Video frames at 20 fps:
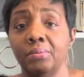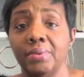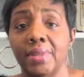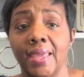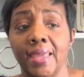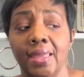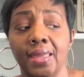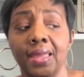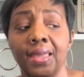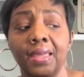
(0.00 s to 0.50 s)

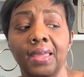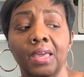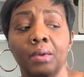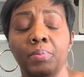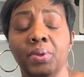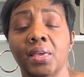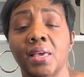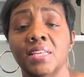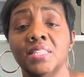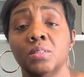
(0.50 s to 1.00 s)
day
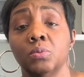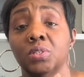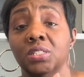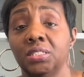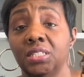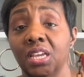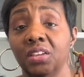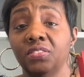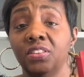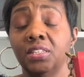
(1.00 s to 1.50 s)
because it was
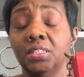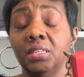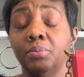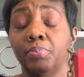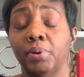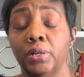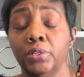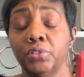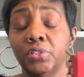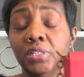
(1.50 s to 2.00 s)
definitely
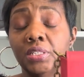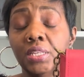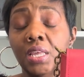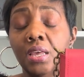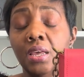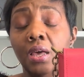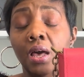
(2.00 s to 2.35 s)
purchased